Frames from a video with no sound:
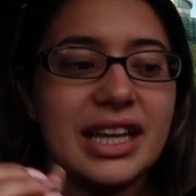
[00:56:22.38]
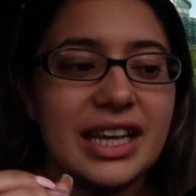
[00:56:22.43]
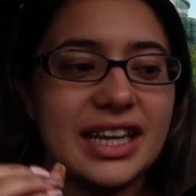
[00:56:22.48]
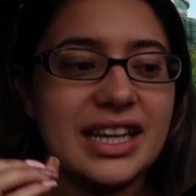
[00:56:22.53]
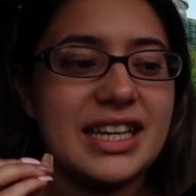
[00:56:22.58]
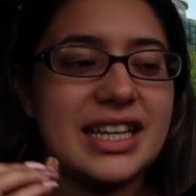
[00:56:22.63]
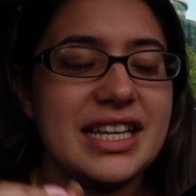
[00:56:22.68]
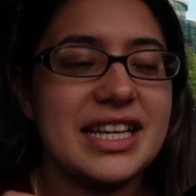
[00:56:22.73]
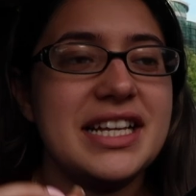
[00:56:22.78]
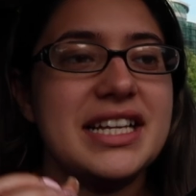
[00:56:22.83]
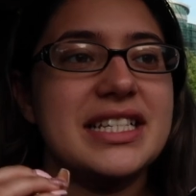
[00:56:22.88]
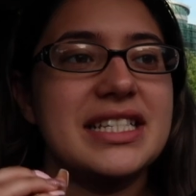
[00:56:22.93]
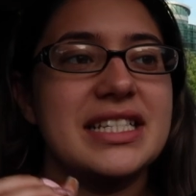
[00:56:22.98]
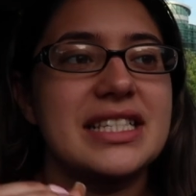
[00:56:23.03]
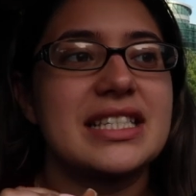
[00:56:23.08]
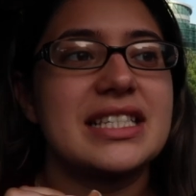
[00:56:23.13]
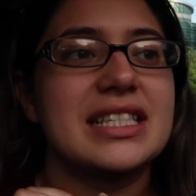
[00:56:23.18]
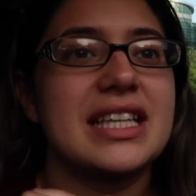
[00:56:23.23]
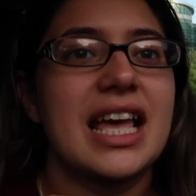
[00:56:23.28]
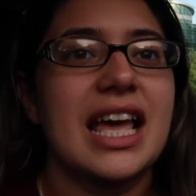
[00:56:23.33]
It
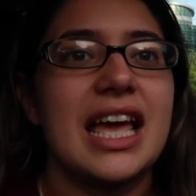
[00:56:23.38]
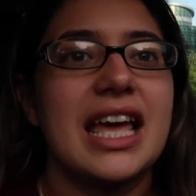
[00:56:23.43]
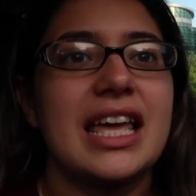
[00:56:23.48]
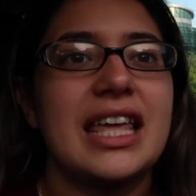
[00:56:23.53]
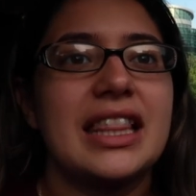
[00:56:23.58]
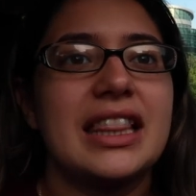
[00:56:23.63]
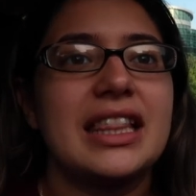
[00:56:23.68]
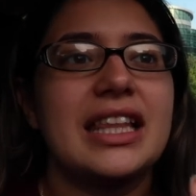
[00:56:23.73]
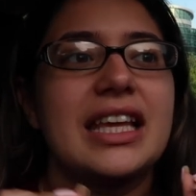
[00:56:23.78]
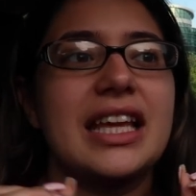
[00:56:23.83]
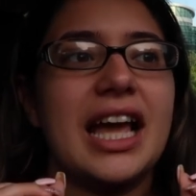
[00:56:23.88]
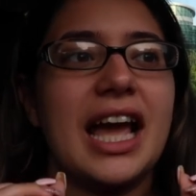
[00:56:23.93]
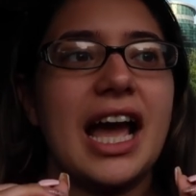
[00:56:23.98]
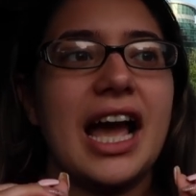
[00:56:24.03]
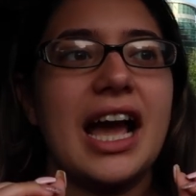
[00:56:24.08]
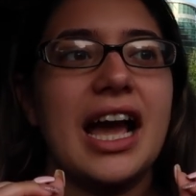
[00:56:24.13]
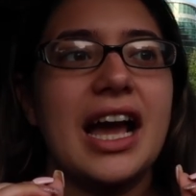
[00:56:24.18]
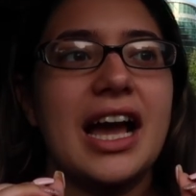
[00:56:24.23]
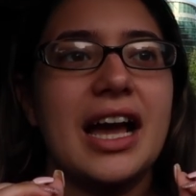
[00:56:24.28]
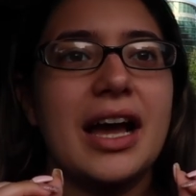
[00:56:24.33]
is the
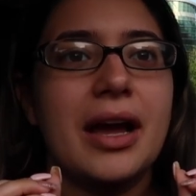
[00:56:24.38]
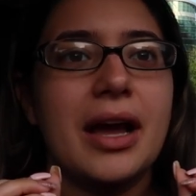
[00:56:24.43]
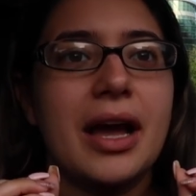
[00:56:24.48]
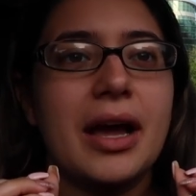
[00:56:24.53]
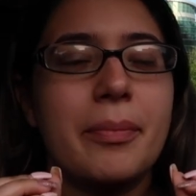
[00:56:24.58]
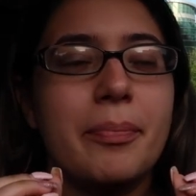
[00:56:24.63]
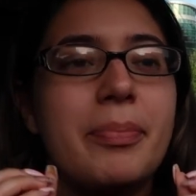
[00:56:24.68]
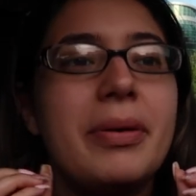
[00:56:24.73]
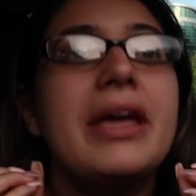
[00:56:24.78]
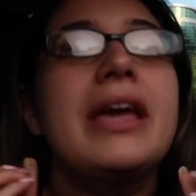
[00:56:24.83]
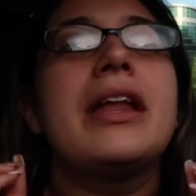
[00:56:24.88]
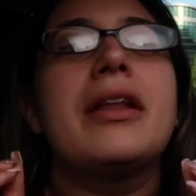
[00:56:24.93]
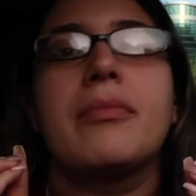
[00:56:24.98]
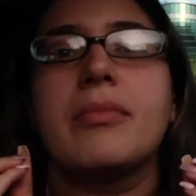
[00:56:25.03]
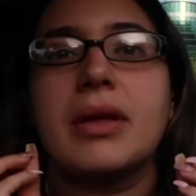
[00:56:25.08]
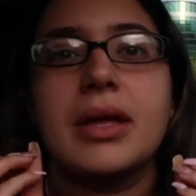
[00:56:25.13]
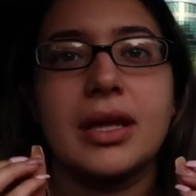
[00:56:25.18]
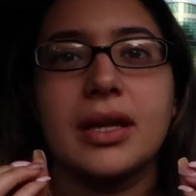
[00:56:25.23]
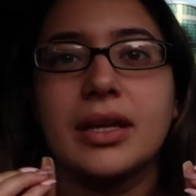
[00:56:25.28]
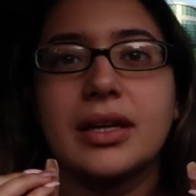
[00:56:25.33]

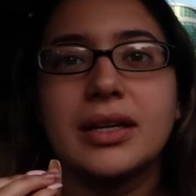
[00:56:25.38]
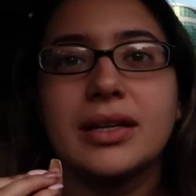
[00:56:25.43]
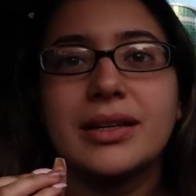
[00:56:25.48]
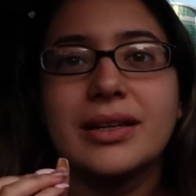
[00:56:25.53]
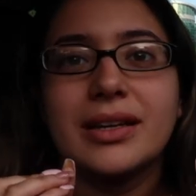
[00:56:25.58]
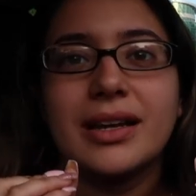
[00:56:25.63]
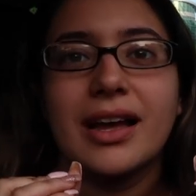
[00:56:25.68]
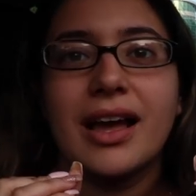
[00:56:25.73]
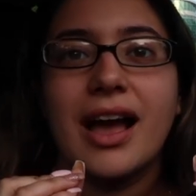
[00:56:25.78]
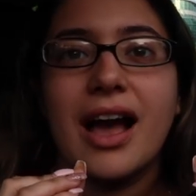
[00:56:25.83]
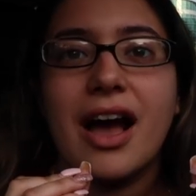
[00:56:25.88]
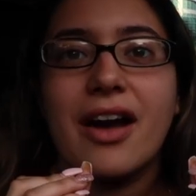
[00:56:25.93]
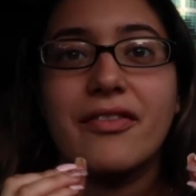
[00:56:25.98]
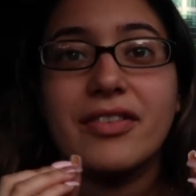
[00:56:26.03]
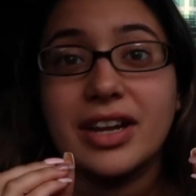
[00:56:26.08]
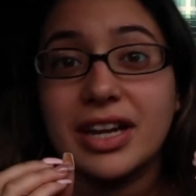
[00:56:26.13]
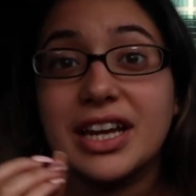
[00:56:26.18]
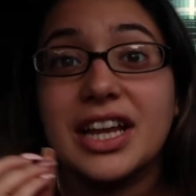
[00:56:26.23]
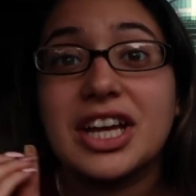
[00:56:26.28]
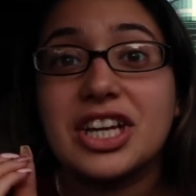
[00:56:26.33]
epitome of
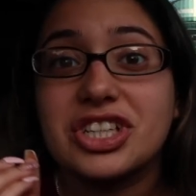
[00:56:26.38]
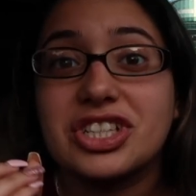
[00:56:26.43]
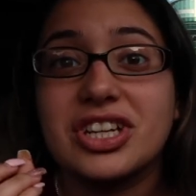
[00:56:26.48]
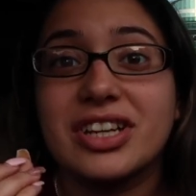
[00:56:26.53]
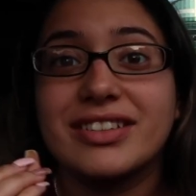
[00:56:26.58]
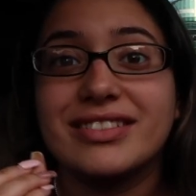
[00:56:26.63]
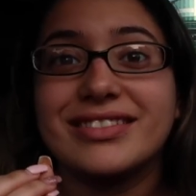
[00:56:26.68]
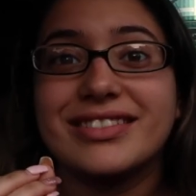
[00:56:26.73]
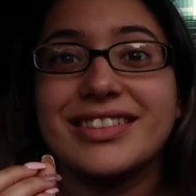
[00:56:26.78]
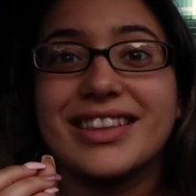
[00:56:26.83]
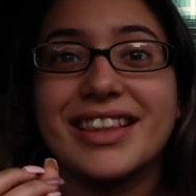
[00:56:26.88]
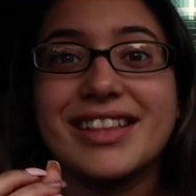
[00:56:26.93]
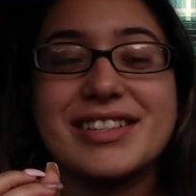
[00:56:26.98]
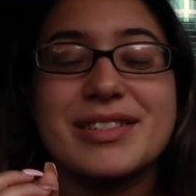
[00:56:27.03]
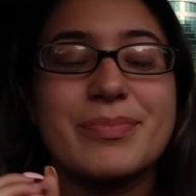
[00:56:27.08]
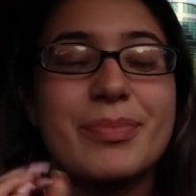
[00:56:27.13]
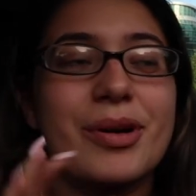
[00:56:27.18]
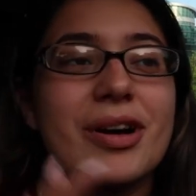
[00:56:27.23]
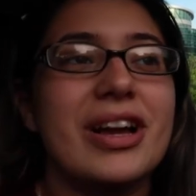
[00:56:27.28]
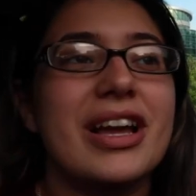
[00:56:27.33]
an addiction.
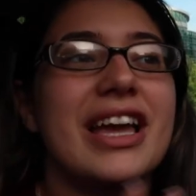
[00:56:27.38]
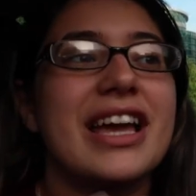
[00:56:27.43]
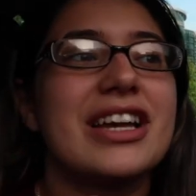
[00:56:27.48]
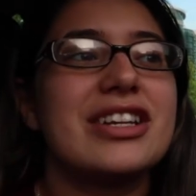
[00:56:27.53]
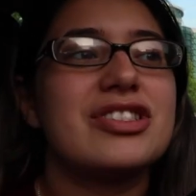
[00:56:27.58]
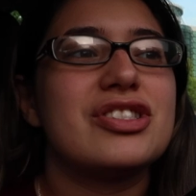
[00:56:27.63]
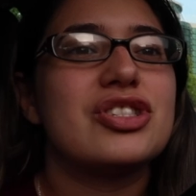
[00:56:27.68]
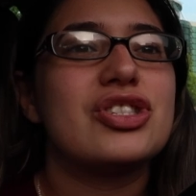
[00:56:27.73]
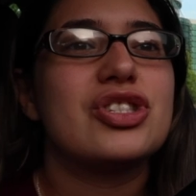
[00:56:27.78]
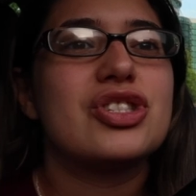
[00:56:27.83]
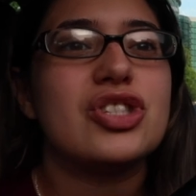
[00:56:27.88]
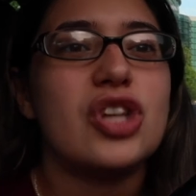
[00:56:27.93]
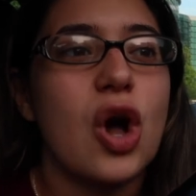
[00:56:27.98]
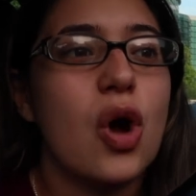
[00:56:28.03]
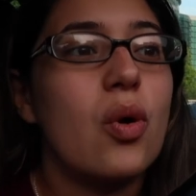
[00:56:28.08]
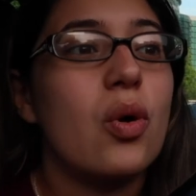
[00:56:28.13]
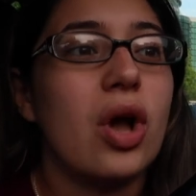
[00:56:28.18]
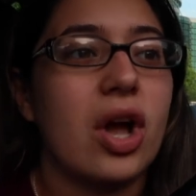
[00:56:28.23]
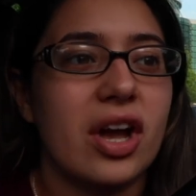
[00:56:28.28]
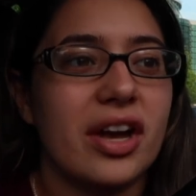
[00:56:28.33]
This book is
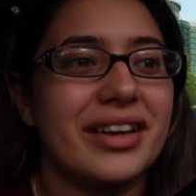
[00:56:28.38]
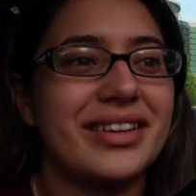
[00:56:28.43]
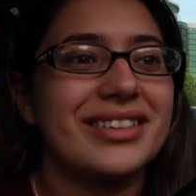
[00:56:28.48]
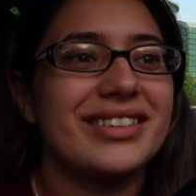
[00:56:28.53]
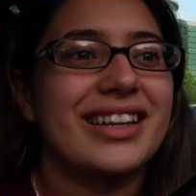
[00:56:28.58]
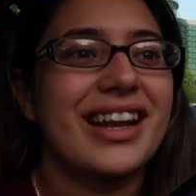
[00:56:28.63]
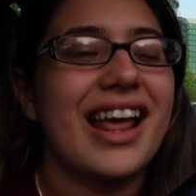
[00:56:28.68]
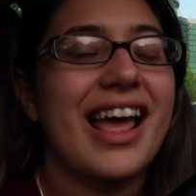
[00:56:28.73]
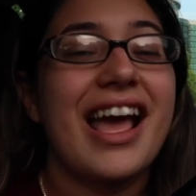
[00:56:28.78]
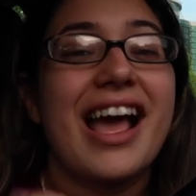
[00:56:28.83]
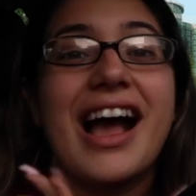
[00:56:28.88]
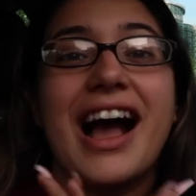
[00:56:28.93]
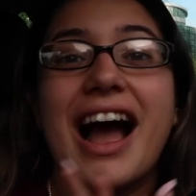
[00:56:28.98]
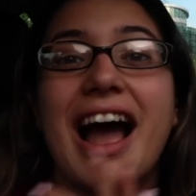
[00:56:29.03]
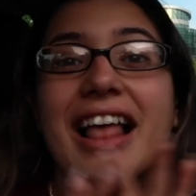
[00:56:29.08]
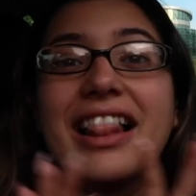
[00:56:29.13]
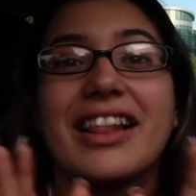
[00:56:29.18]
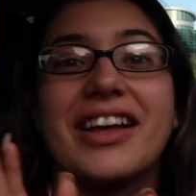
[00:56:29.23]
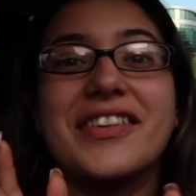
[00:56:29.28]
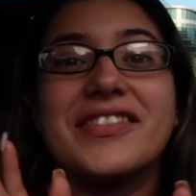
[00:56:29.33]
so good.
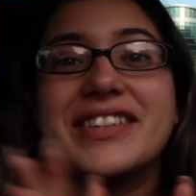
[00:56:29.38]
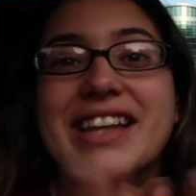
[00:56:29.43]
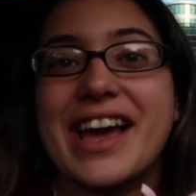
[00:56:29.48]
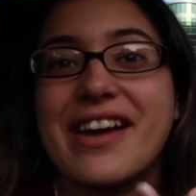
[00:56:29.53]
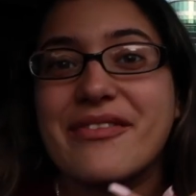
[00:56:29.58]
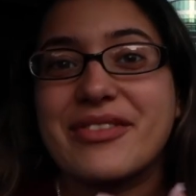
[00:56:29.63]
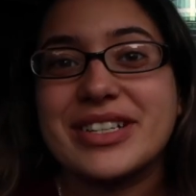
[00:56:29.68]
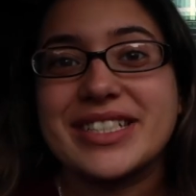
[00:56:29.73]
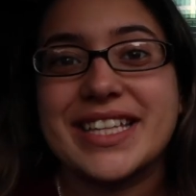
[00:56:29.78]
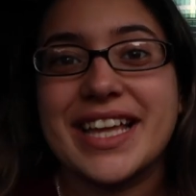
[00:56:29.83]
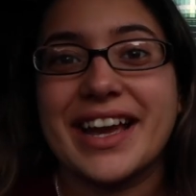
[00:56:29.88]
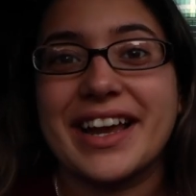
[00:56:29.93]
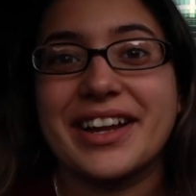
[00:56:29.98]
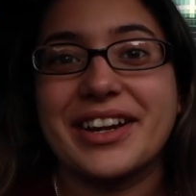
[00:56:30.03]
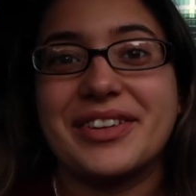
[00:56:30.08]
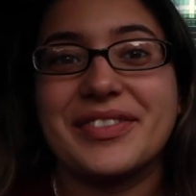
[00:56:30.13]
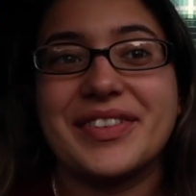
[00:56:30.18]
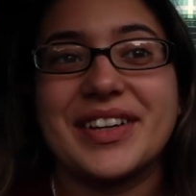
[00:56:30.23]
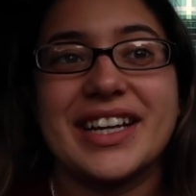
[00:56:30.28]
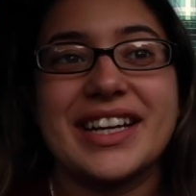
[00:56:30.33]
I loved every
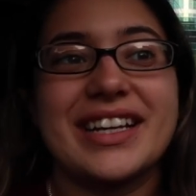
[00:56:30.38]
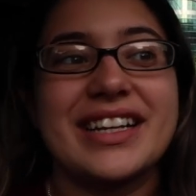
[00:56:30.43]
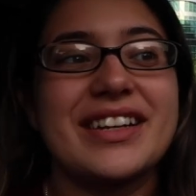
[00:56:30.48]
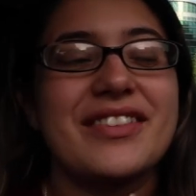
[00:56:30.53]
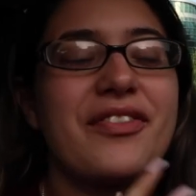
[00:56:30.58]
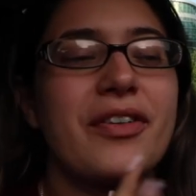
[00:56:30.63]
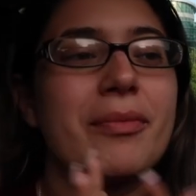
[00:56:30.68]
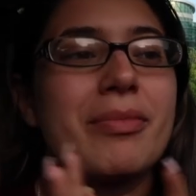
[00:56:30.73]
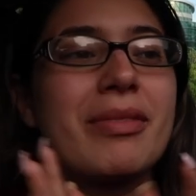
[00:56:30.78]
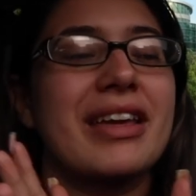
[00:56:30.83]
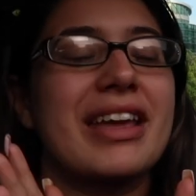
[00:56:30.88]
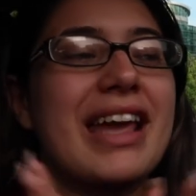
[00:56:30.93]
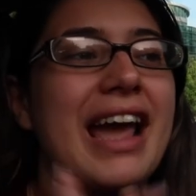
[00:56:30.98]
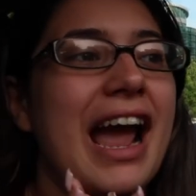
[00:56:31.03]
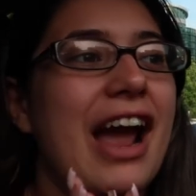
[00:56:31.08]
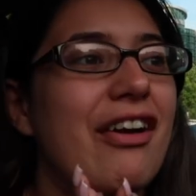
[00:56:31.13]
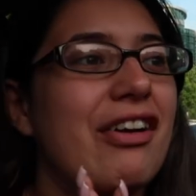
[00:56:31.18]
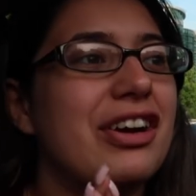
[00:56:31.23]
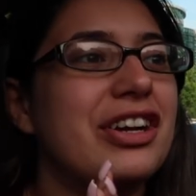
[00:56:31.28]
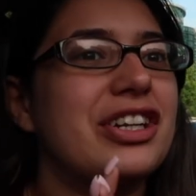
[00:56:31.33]
second of it, from the
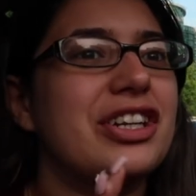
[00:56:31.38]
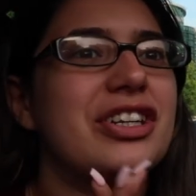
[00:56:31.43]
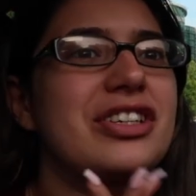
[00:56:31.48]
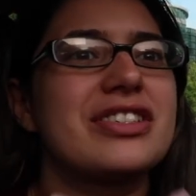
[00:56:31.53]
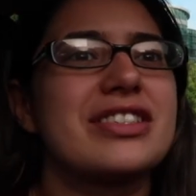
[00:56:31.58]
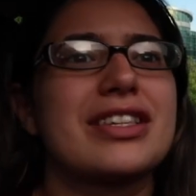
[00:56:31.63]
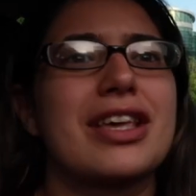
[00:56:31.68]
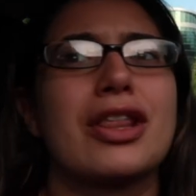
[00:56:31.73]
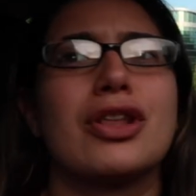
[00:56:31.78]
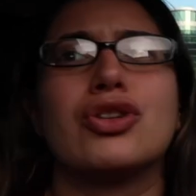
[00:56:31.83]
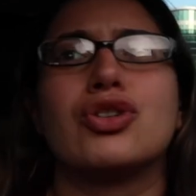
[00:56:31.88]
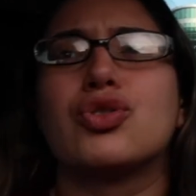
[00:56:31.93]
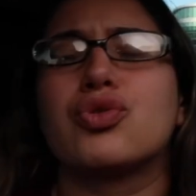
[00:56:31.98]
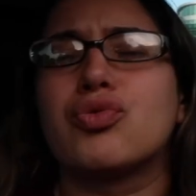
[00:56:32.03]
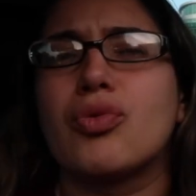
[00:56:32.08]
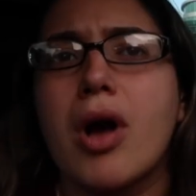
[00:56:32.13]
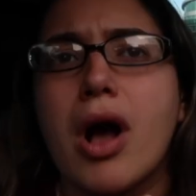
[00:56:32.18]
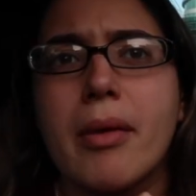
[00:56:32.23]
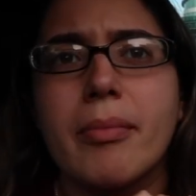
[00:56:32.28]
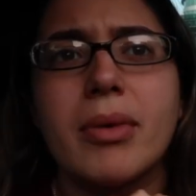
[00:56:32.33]
characters to the
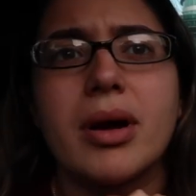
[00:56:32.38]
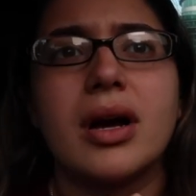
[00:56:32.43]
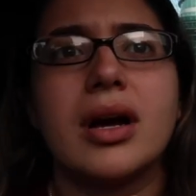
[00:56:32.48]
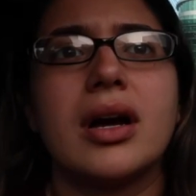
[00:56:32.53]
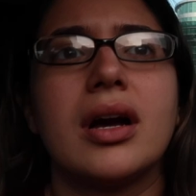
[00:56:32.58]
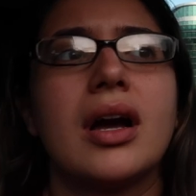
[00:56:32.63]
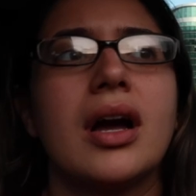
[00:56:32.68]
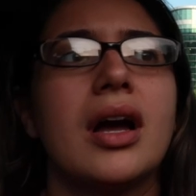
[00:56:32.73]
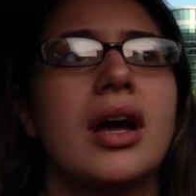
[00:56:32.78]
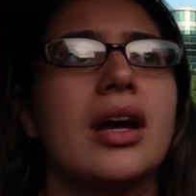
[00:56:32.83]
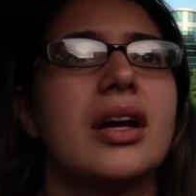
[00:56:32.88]
drama